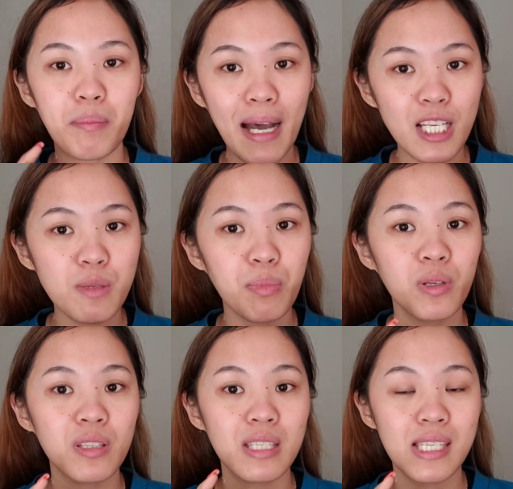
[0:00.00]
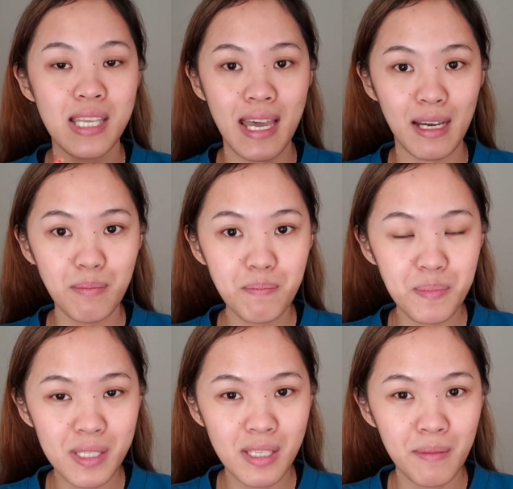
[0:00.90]
passport
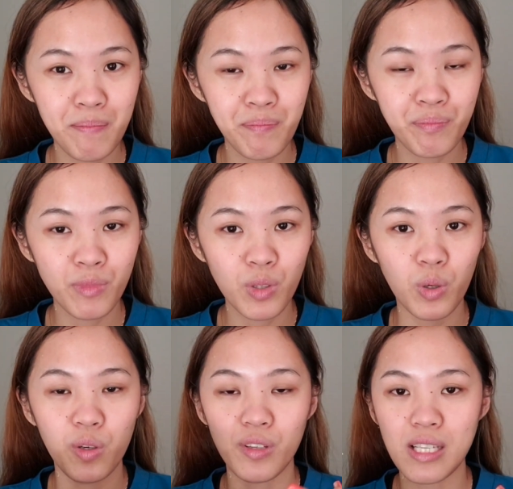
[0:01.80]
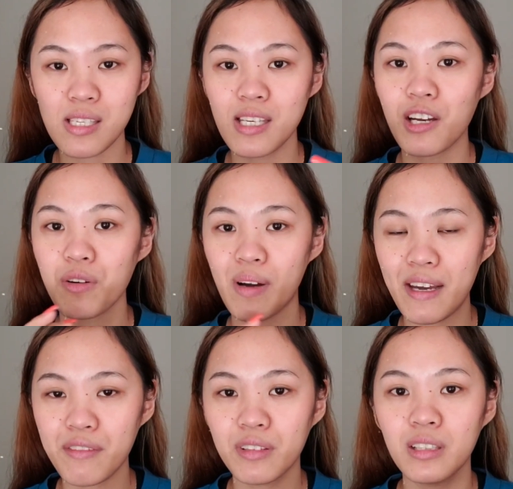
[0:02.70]
stamps, or that's the
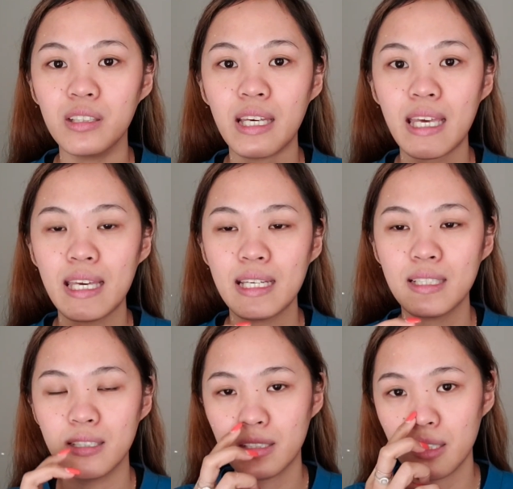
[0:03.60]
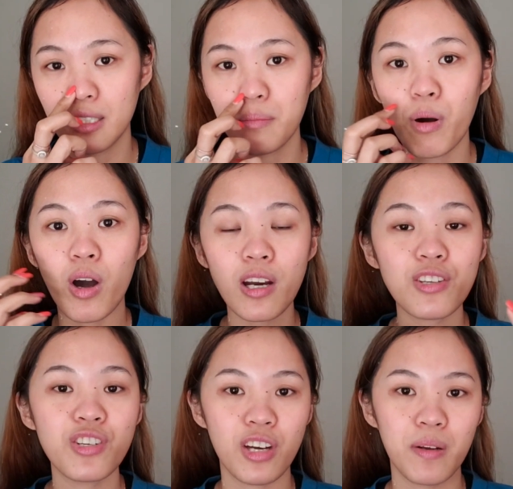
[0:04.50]
arrival and
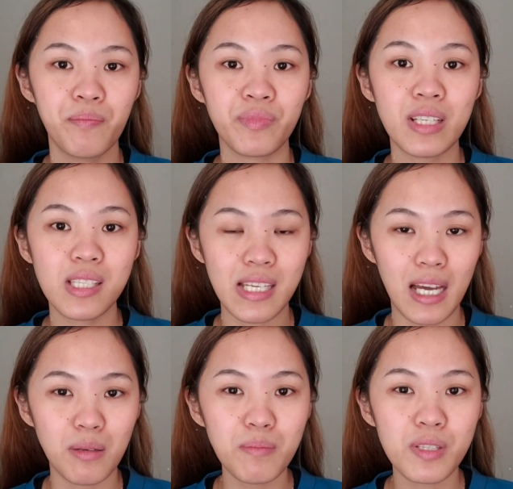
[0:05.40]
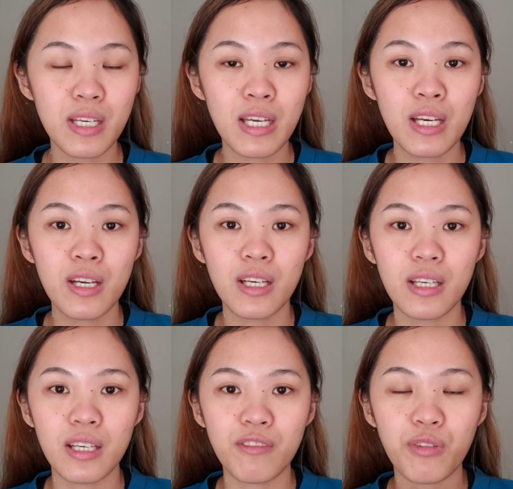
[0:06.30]
departure stamps.
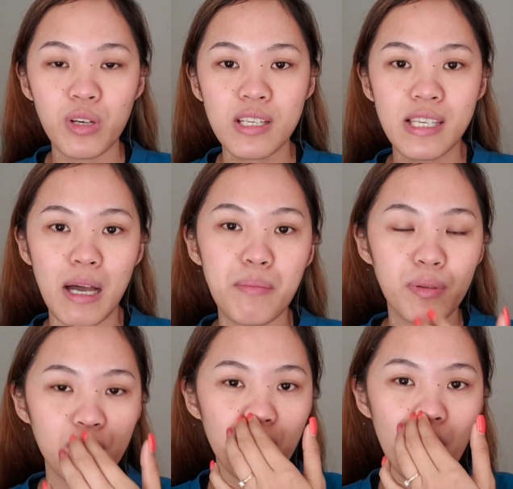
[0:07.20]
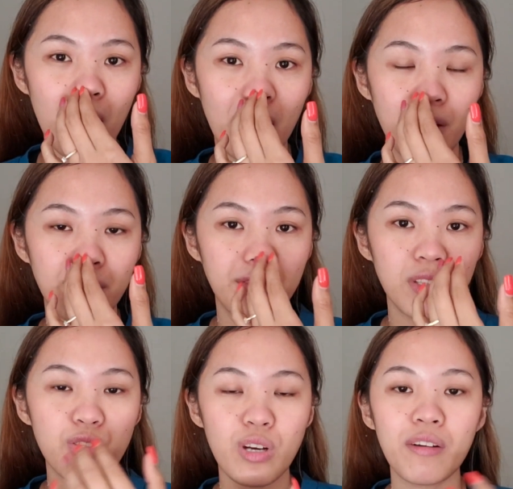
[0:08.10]
If, for example, you
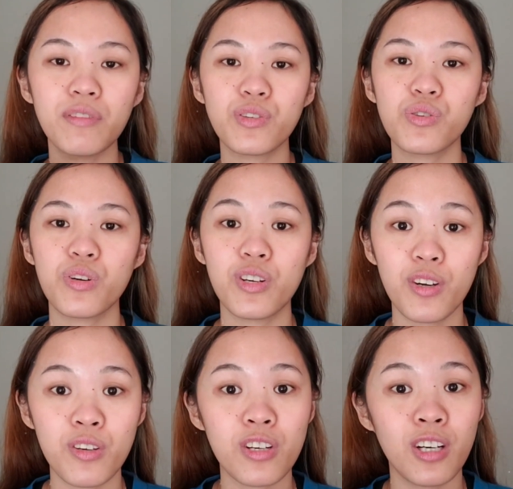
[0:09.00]
have traveled to another